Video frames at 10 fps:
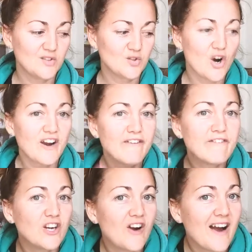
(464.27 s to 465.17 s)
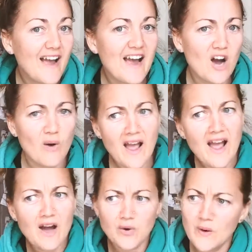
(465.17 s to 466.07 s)
trying to figure out
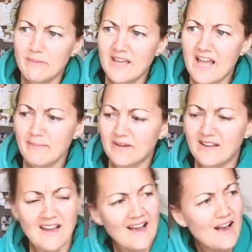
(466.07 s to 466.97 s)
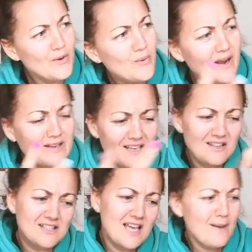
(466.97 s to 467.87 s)
how do I be happy? How do I get
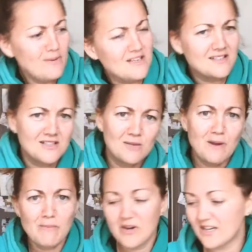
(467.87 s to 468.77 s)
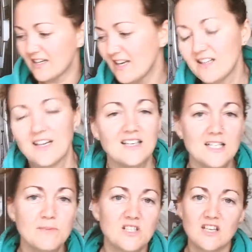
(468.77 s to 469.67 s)
this happiness into my body? Like,
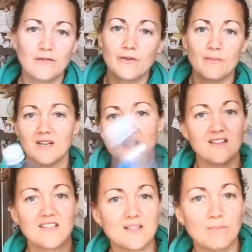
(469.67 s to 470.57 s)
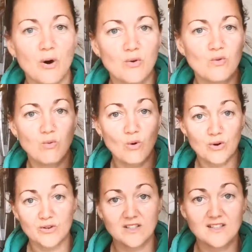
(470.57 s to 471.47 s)
let's pretend for a minute that this bottle of
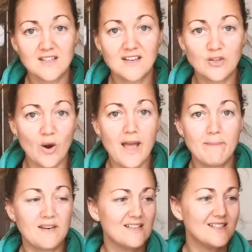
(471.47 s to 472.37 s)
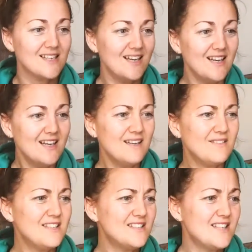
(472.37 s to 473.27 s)
water is your happiness.
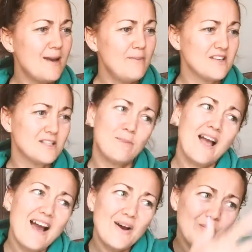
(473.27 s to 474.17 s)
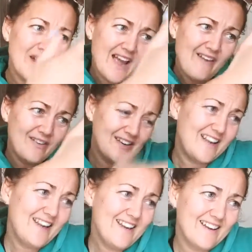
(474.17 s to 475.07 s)
This is happiness, but how do I have it in
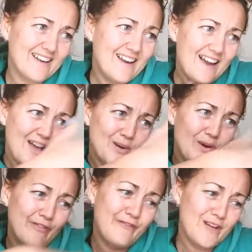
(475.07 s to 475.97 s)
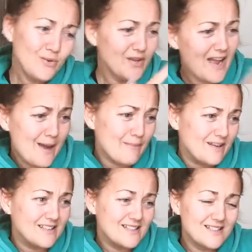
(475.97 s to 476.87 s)
here? How do I feel the
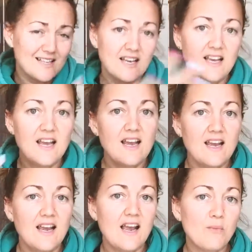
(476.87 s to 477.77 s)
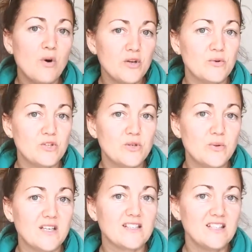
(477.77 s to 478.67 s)
happiness? And what you're
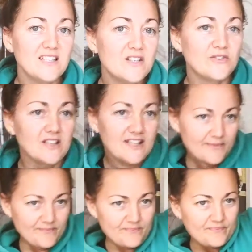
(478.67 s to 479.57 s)
doing is literally,